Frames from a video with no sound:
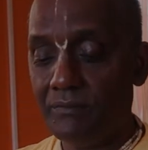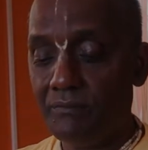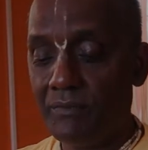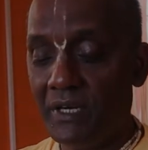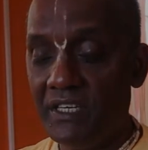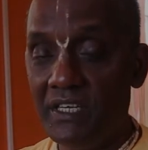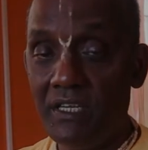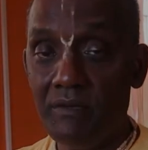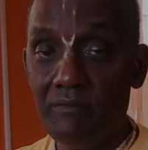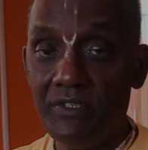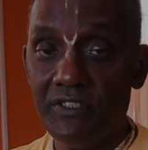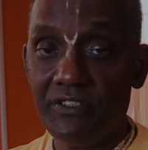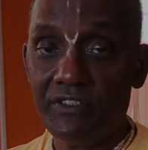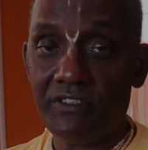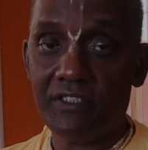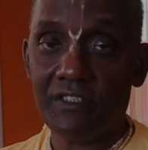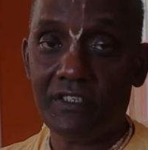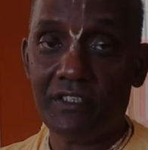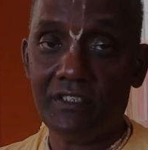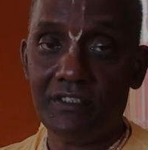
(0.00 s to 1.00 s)
My name
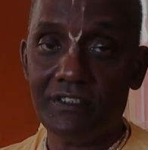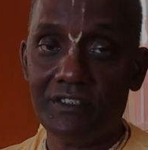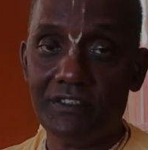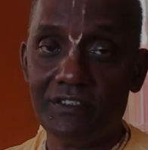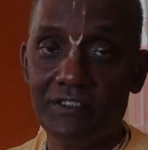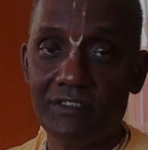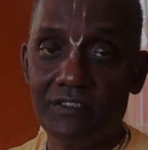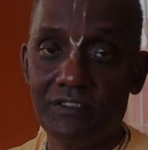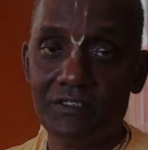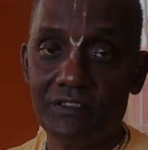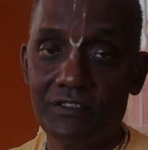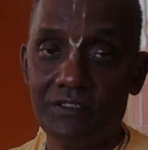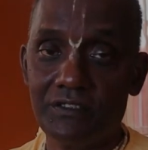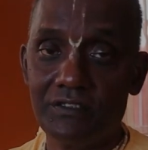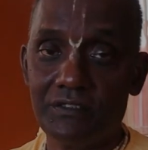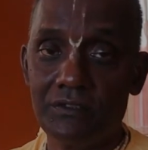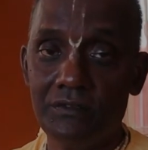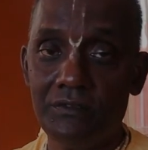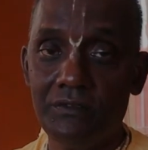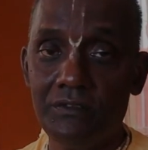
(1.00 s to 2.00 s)
is
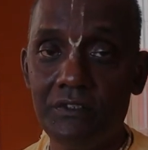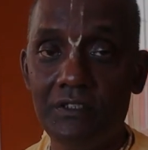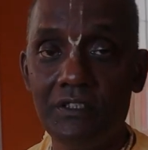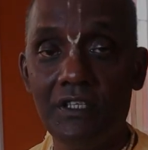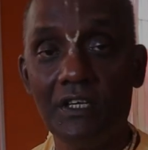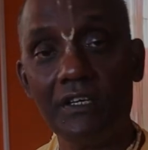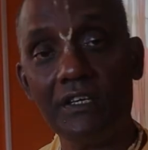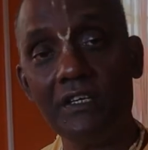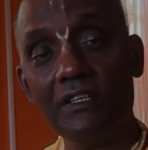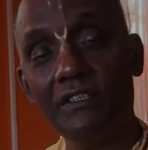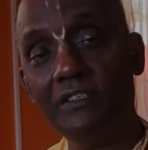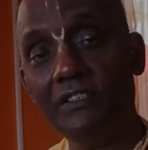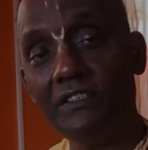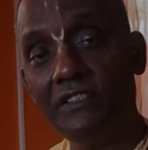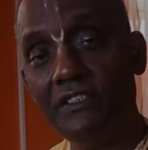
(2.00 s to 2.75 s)
Sundar